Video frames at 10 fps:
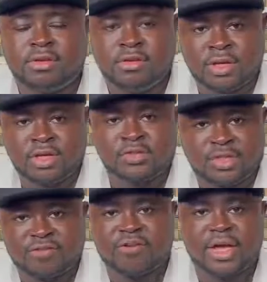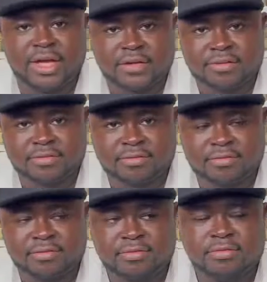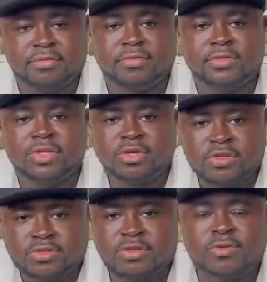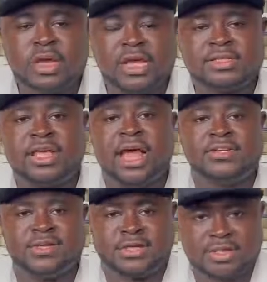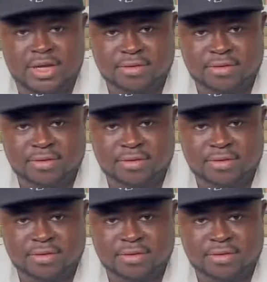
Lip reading: You need to define. 2 is their gender.